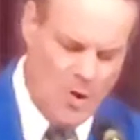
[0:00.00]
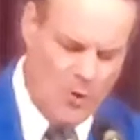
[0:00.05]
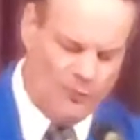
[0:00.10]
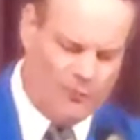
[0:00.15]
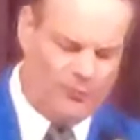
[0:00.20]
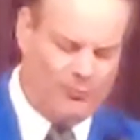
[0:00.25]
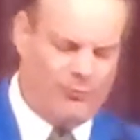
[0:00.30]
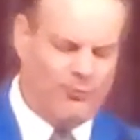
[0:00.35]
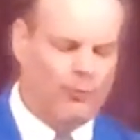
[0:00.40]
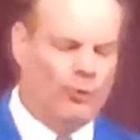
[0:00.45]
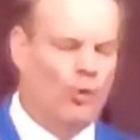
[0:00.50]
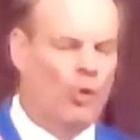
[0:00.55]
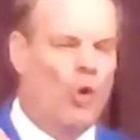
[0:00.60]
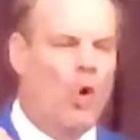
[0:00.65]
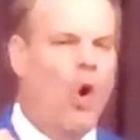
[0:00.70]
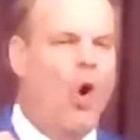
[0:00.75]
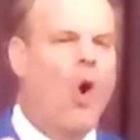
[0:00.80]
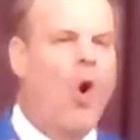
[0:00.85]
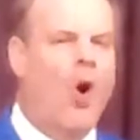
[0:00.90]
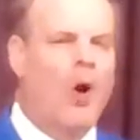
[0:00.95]

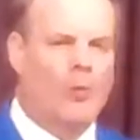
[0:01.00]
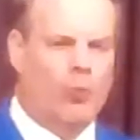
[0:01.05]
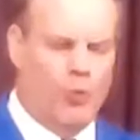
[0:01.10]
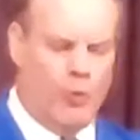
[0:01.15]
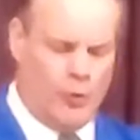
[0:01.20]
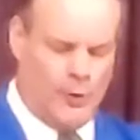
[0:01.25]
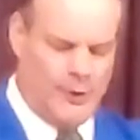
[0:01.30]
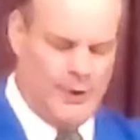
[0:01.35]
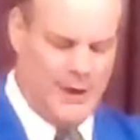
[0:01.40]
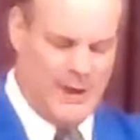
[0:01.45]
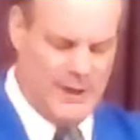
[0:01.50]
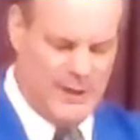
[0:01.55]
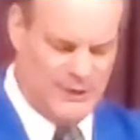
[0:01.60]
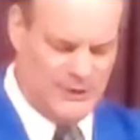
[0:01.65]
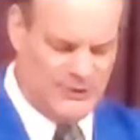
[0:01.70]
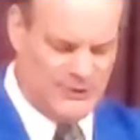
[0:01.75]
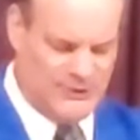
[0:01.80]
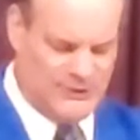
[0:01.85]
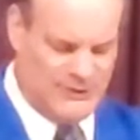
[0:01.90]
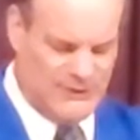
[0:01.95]

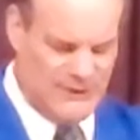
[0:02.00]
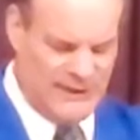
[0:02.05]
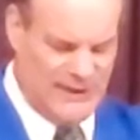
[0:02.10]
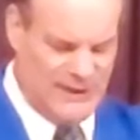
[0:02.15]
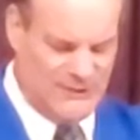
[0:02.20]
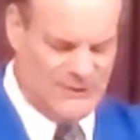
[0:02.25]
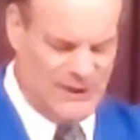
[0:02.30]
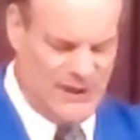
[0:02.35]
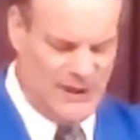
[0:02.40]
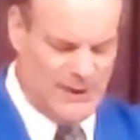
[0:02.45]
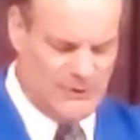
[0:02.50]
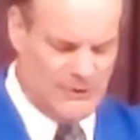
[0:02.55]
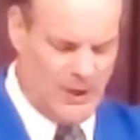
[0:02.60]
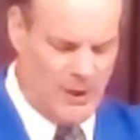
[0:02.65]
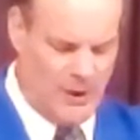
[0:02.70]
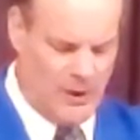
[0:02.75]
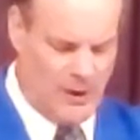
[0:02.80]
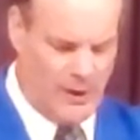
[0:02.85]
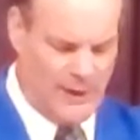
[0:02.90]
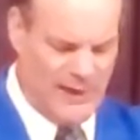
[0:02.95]
Frowardness is in his
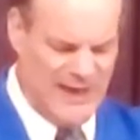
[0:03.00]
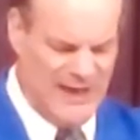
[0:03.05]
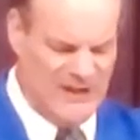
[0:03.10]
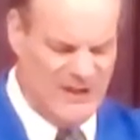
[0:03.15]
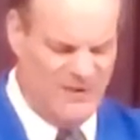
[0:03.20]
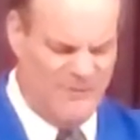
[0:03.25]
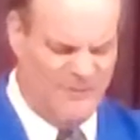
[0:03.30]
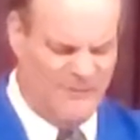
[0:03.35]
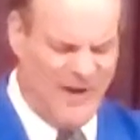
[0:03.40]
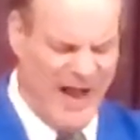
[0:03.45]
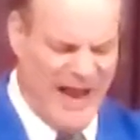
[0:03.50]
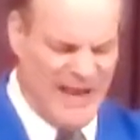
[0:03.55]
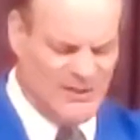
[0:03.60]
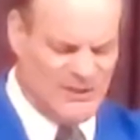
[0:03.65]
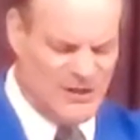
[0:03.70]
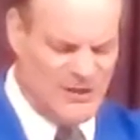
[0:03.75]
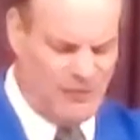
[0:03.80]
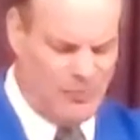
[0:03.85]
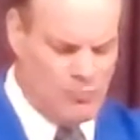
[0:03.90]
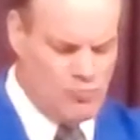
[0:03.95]
heart. He
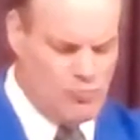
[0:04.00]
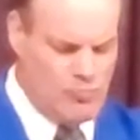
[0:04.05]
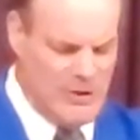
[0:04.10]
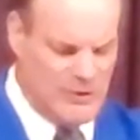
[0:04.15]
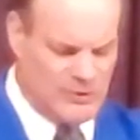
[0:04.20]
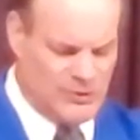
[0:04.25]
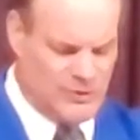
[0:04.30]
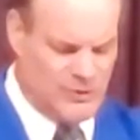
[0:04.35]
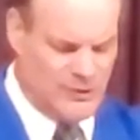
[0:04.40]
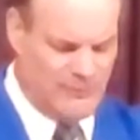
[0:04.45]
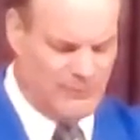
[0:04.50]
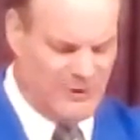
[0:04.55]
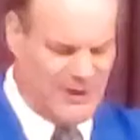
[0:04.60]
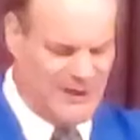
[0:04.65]
deviseth mischief